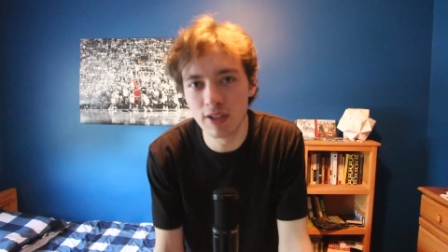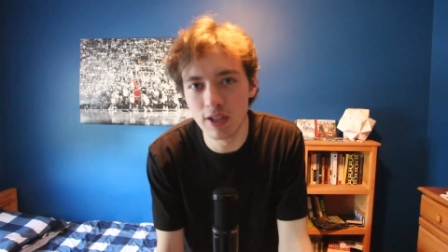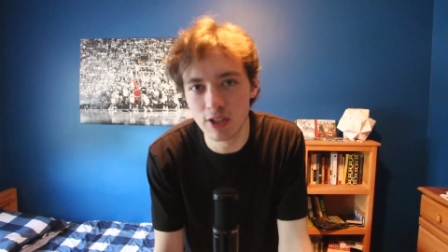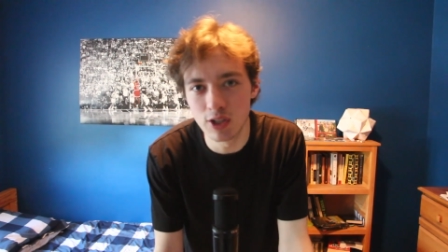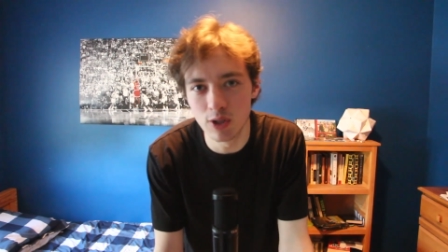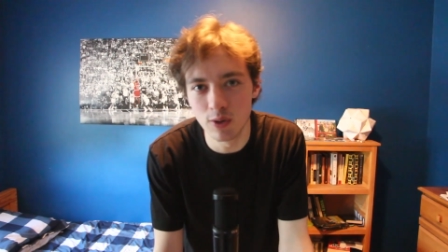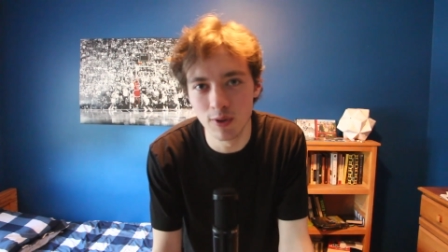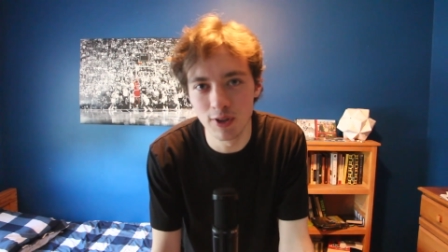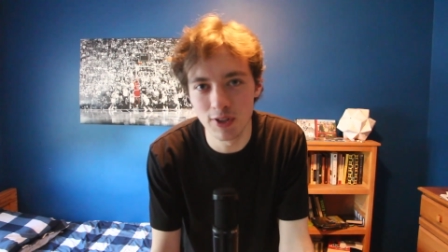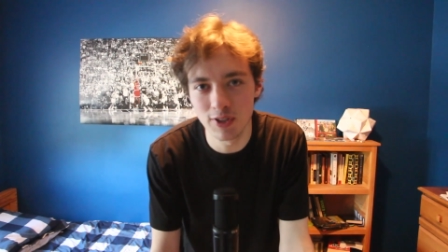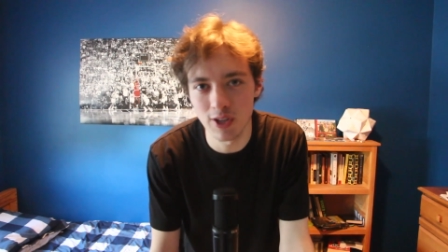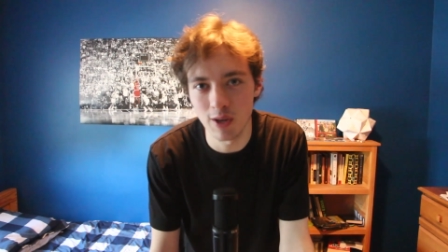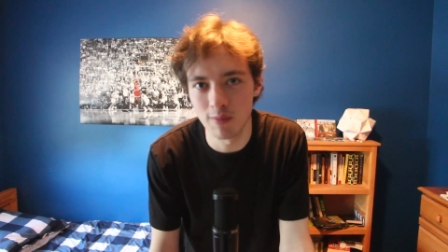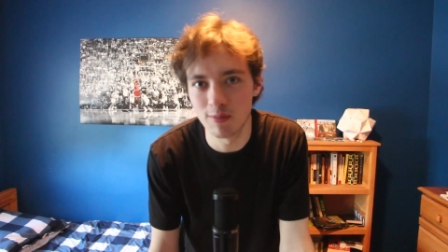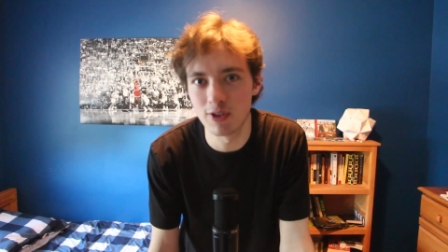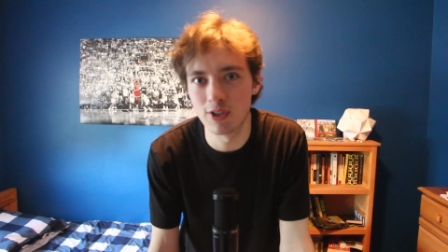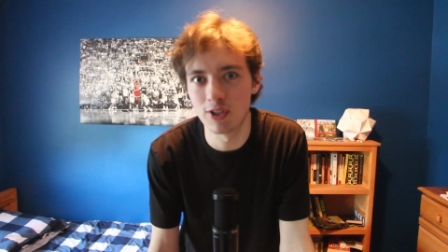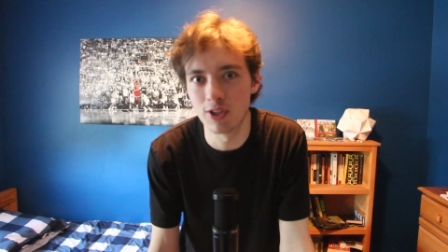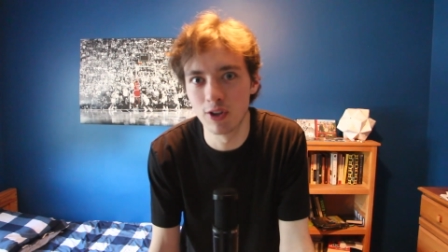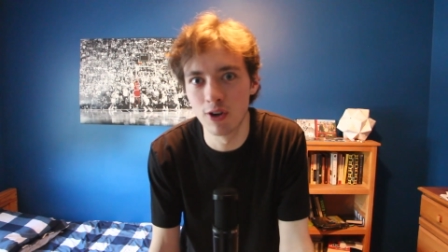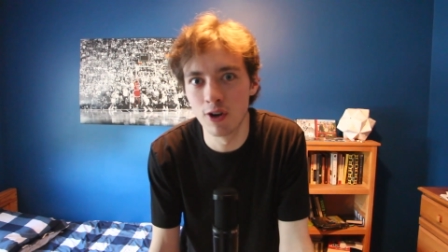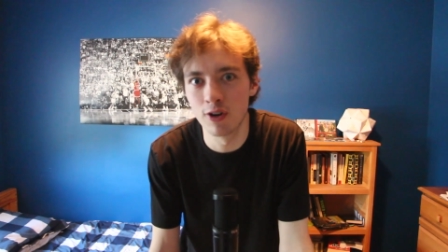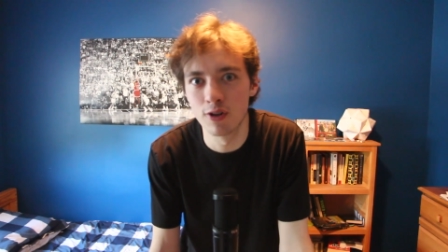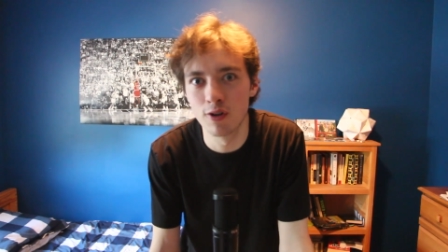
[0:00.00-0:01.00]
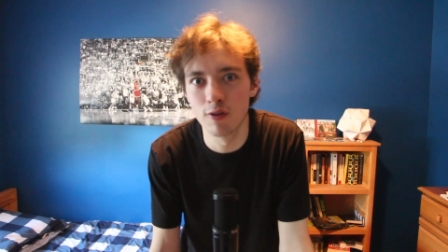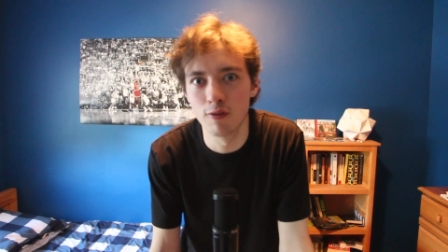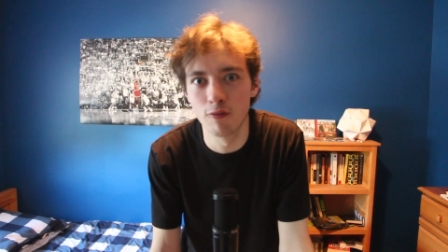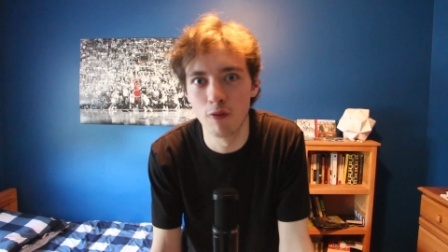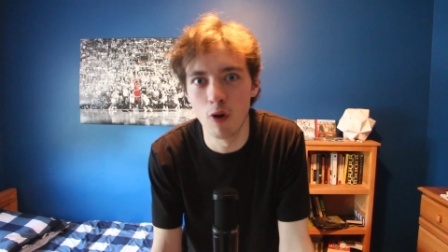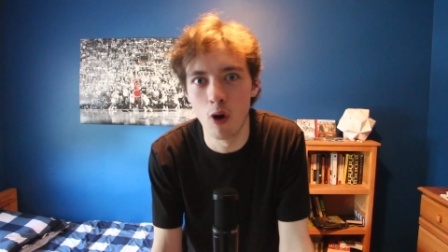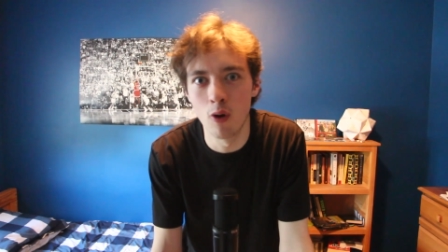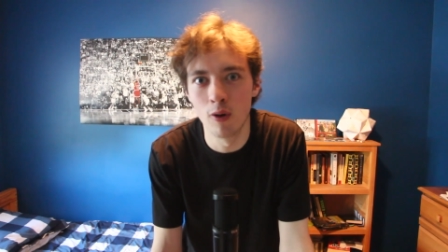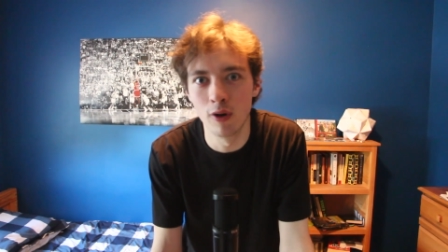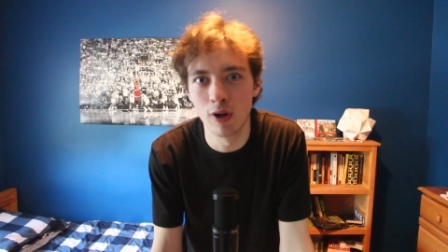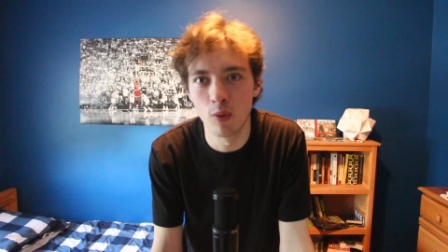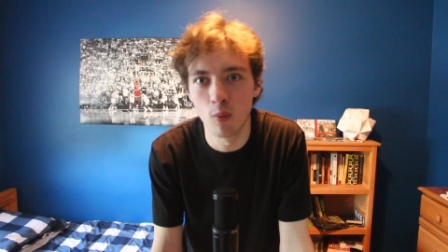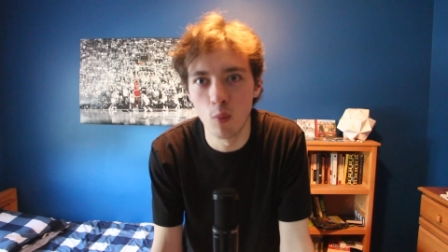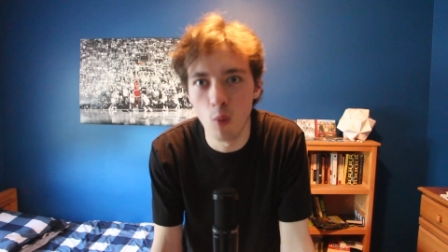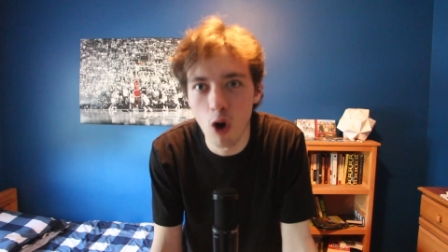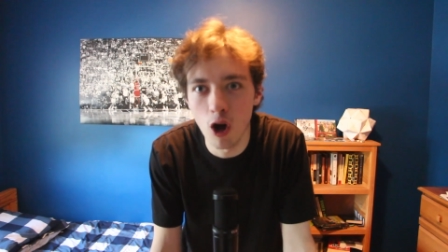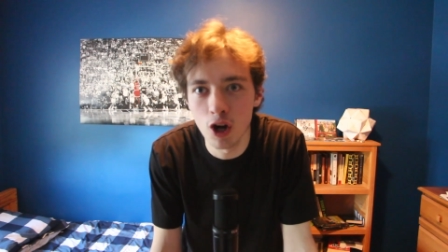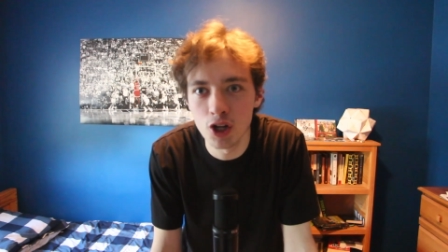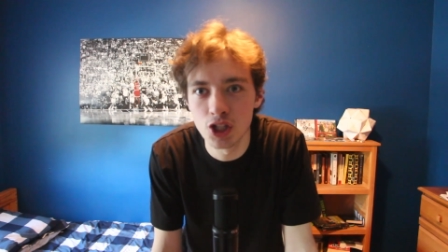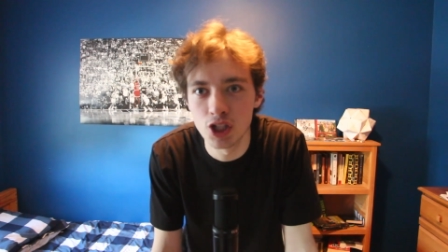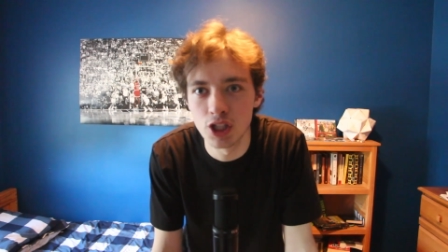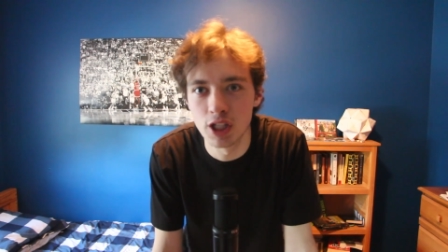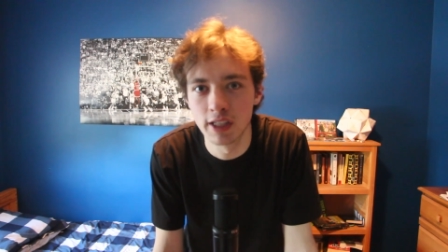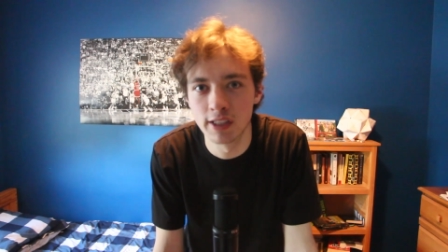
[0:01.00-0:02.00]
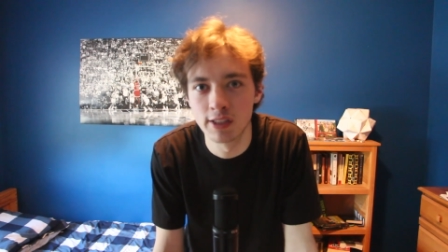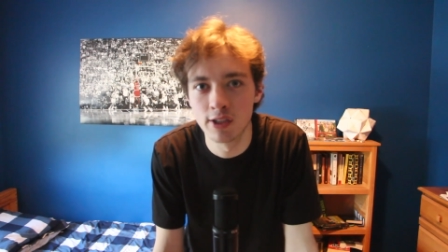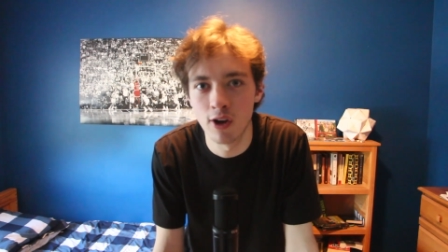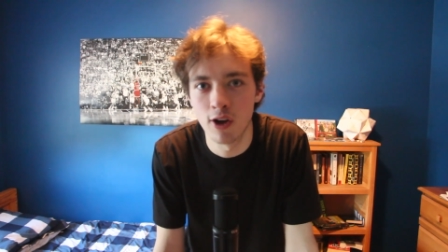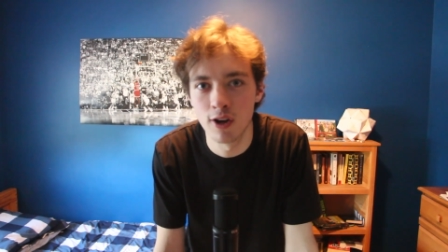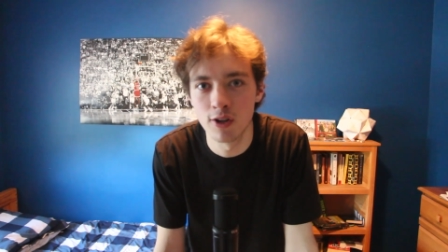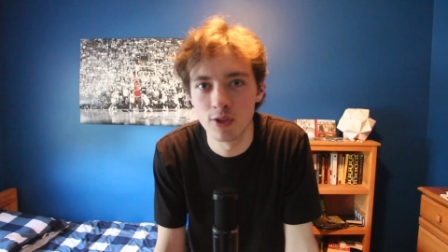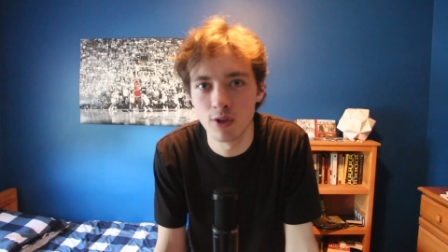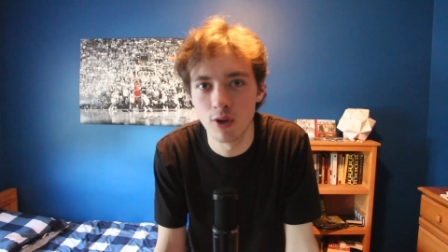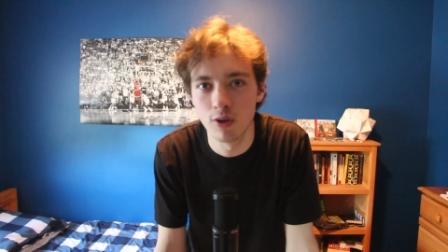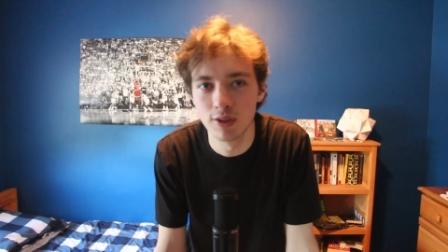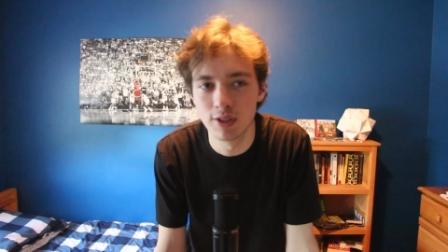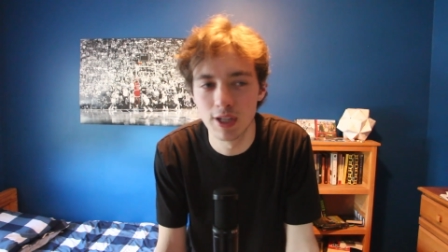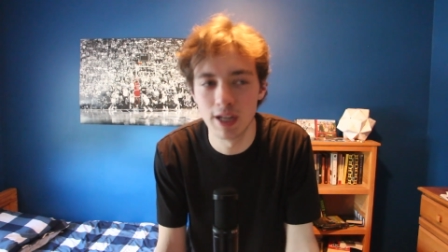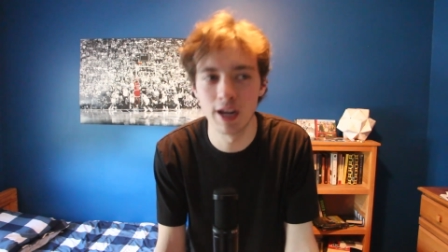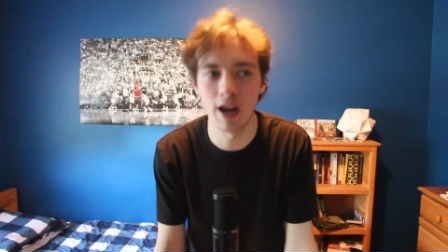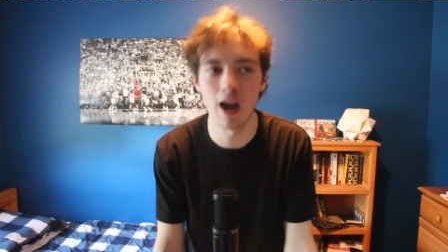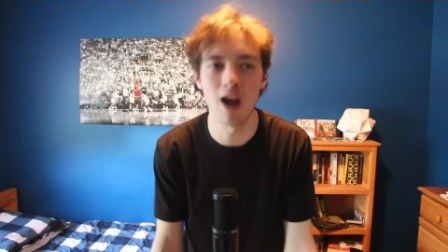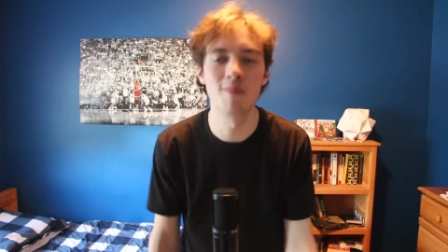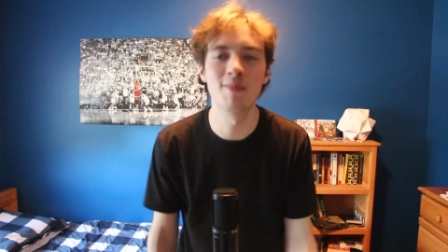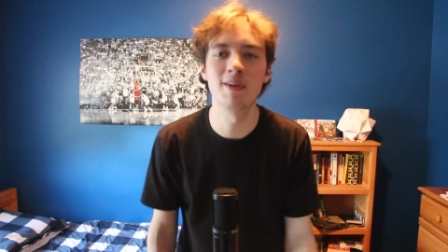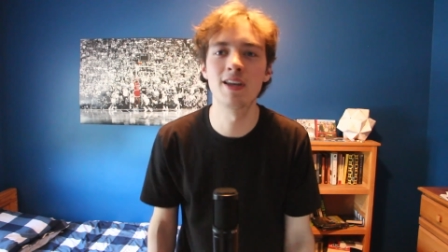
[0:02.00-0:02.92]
to do except sit on your phone and watch TikToks all day. I